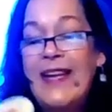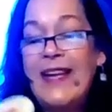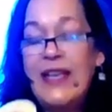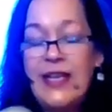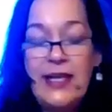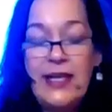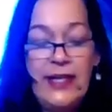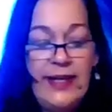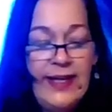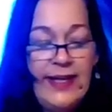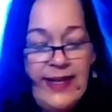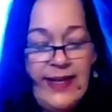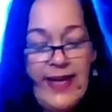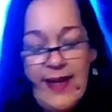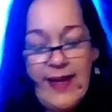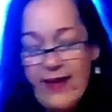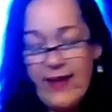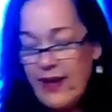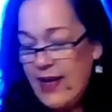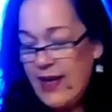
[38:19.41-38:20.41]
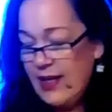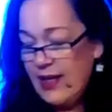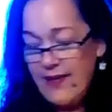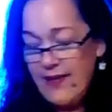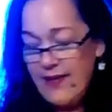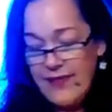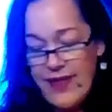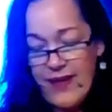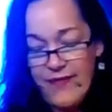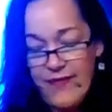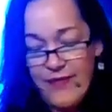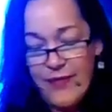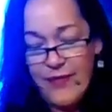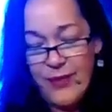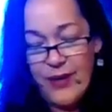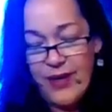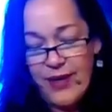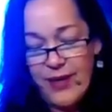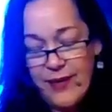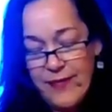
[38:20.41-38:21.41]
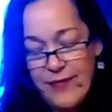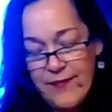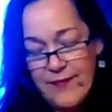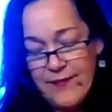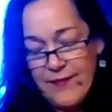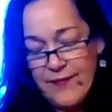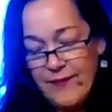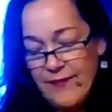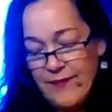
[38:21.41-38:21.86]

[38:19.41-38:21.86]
And I like that. I love that for you.